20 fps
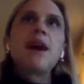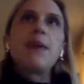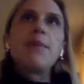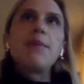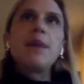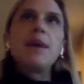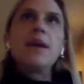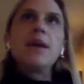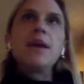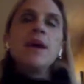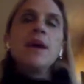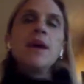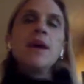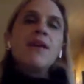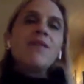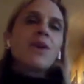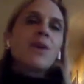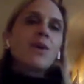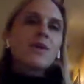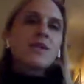copy.
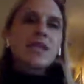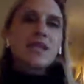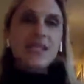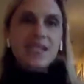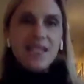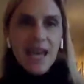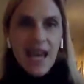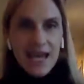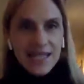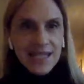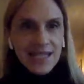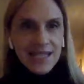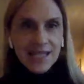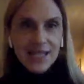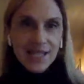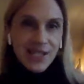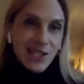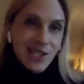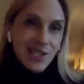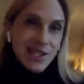If it goes on the task
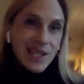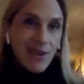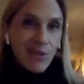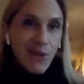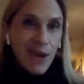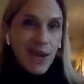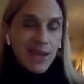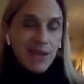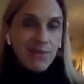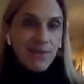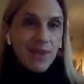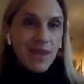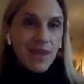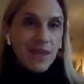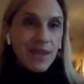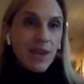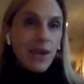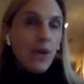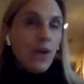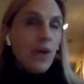list, it's just like random thing,
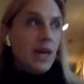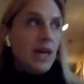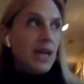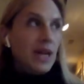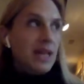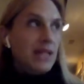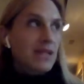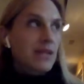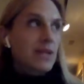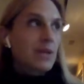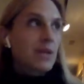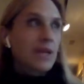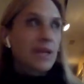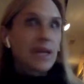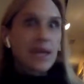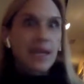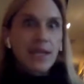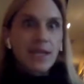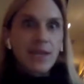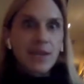like, oh, I'll get to it when I
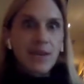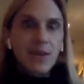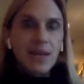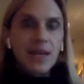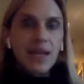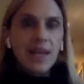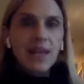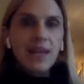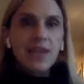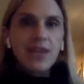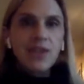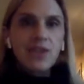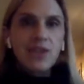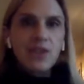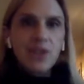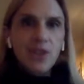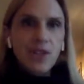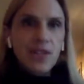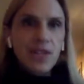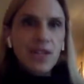get to it. And then you
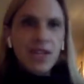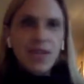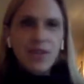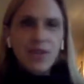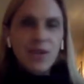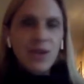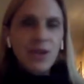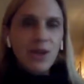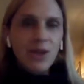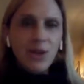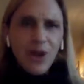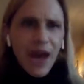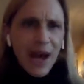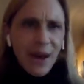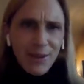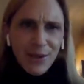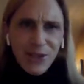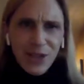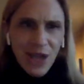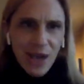start to get to it. You don't know
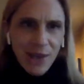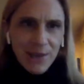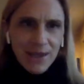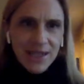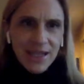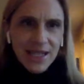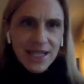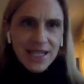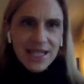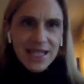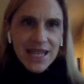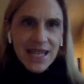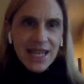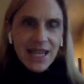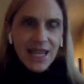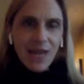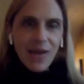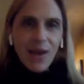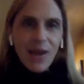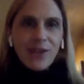how much time it's going to take
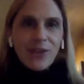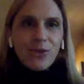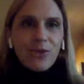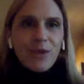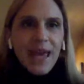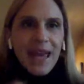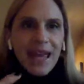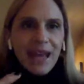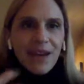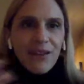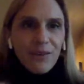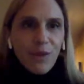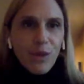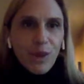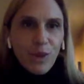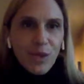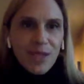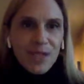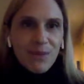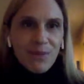you. And you can't
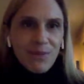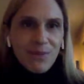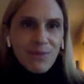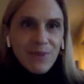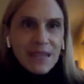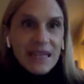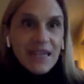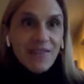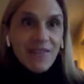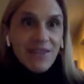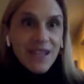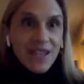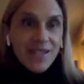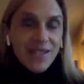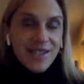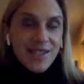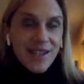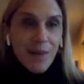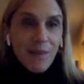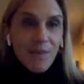afford to leave this
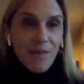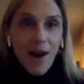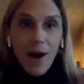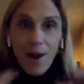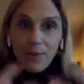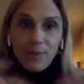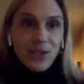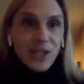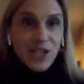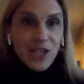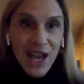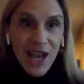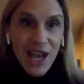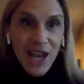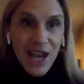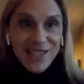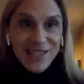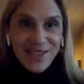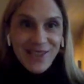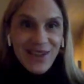stuff up to
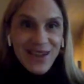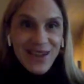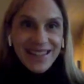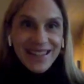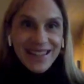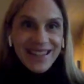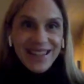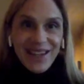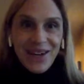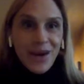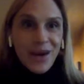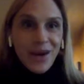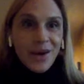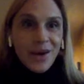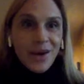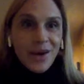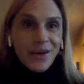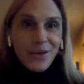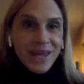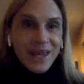chance, right? Like
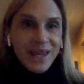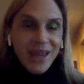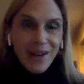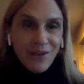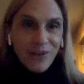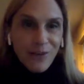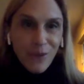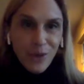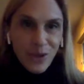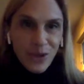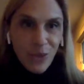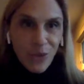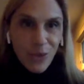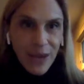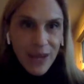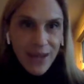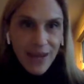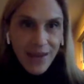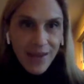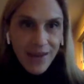we can't afford to
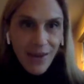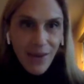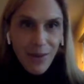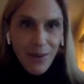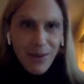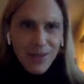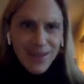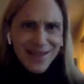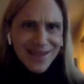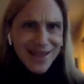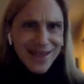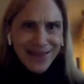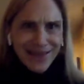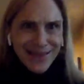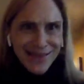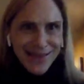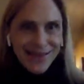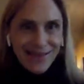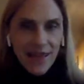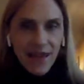wing it in our business
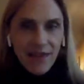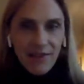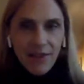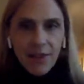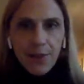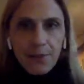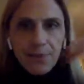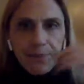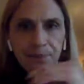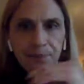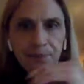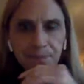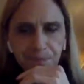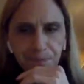at this level.